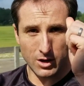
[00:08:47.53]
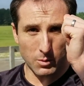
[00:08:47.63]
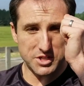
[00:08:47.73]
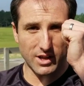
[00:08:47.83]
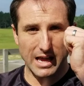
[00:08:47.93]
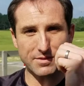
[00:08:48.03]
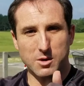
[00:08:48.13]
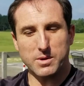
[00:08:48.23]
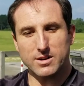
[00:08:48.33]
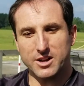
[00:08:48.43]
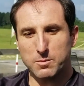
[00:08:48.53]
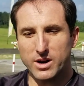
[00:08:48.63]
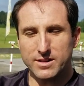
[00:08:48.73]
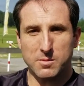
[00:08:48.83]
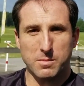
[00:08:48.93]
we still have the ability to
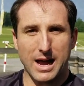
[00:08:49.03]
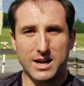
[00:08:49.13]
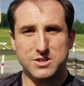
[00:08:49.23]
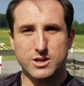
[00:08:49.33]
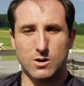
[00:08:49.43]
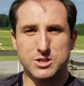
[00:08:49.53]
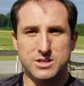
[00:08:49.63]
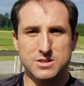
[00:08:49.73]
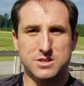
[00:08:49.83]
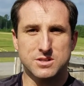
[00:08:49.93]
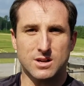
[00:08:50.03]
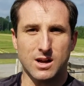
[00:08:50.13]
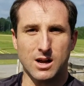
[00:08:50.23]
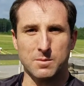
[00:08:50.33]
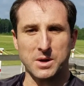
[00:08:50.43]
bring them back as coaches
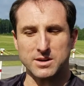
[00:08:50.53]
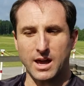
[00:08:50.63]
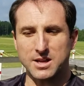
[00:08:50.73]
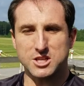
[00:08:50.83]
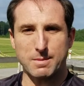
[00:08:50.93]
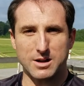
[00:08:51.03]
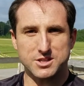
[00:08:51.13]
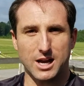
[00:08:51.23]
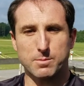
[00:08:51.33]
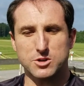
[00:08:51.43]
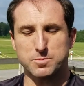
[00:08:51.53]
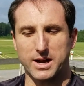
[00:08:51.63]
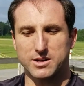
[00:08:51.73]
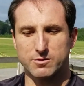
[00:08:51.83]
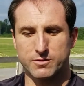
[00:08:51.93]
and gain some outside
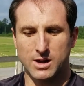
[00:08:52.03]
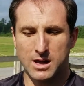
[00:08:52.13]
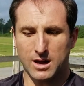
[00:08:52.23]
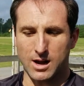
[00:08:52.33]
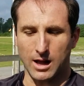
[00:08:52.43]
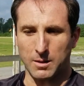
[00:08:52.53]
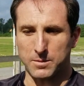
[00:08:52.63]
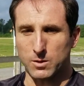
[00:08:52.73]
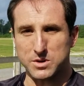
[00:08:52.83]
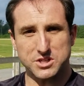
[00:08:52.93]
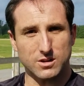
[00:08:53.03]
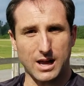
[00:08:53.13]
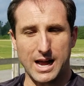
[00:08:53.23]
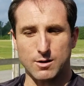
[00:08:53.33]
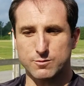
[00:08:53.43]
perspective. And we still
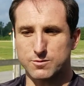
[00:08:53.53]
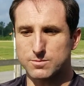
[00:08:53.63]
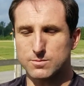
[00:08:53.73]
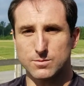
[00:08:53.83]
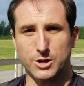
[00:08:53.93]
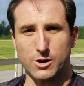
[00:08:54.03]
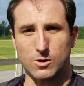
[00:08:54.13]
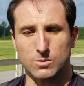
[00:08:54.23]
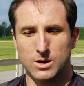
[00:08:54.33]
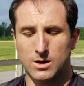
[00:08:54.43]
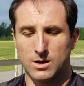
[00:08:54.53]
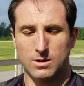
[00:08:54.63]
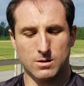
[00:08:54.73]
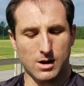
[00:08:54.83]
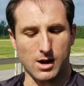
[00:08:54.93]
have, you
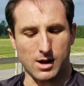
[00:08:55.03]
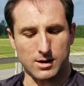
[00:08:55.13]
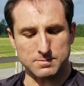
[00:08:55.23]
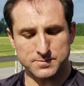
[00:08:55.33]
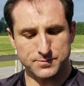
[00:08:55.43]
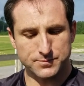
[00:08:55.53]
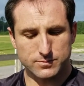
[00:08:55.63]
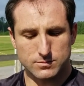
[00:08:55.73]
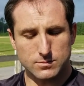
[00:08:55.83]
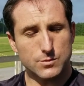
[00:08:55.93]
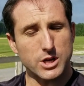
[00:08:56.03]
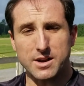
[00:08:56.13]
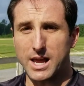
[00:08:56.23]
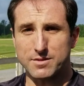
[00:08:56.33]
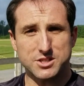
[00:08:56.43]
know, Jen
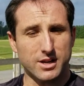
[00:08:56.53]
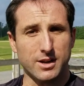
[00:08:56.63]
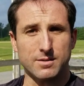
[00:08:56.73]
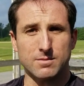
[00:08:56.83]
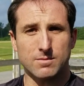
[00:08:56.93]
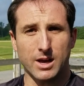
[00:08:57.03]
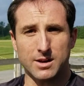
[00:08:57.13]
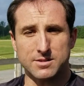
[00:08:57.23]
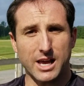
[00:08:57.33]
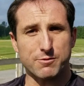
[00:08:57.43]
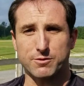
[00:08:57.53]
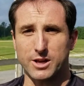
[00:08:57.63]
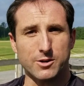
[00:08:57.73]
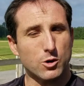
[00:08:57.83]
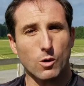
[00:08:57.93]
Davidson and Dave
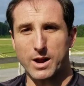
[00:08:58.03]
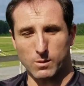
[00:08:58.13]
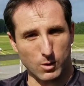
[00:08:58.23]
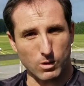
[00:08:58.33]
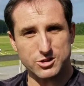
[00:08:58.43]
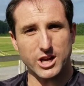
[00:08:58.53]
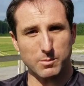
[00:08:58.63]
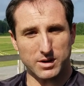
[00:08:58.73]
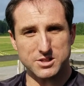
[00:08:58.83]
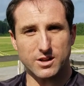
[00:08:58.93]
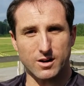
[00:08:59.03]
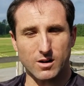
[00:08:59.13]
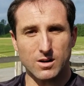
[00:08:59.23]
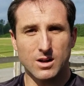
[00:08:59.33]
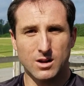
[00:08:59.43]
Flynn, who are eight-way world champions, that
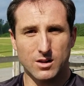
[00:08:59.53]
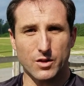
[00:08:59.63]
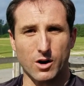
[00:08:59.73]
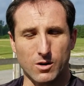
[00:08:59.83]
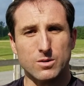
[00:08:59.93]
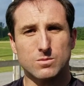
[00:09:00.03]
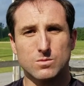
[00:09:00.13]
are